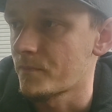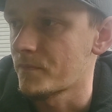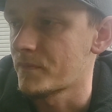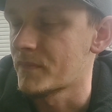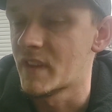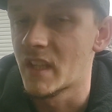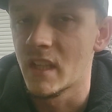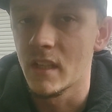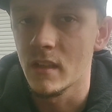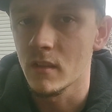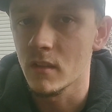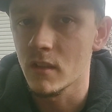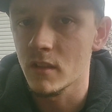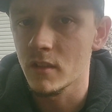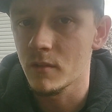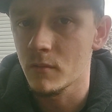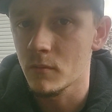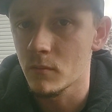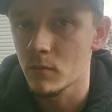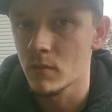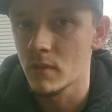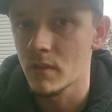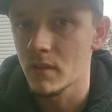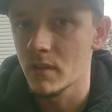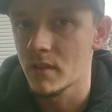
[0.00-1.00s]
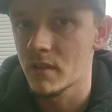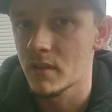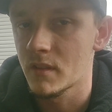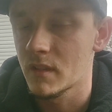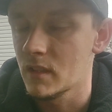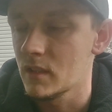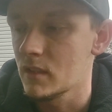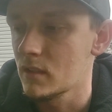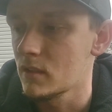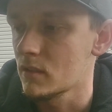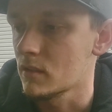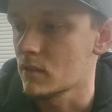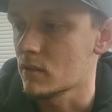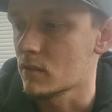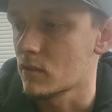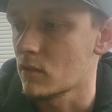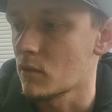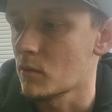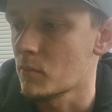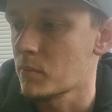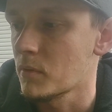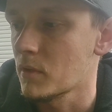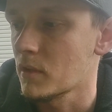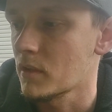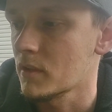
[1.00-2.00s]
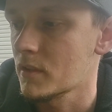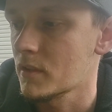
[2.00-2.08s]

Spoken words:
dealing with the glow plug